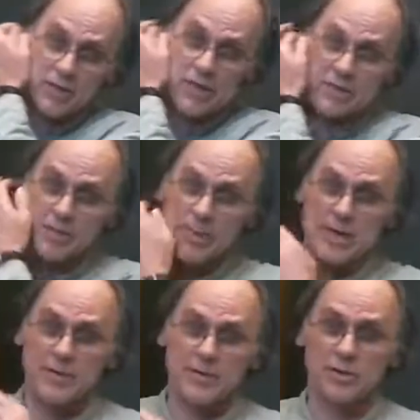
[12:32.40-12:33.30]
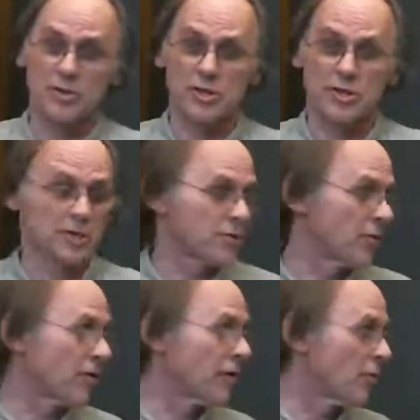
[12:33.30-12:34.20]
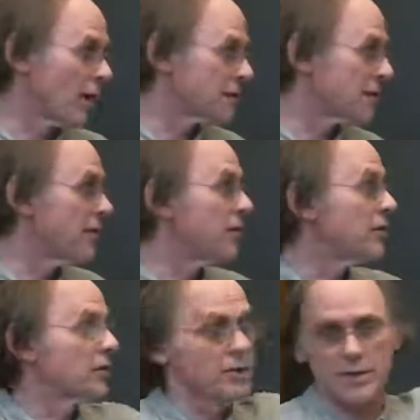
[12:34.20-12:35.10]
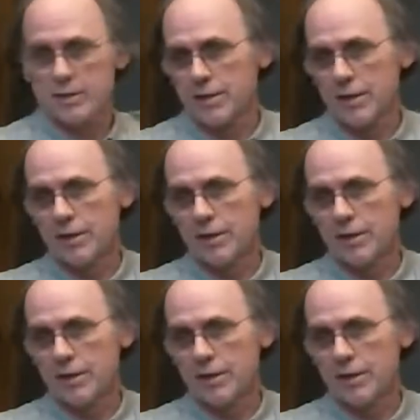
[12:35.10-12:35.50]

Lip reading: space of solutions in the Schrodinger equation, then you could just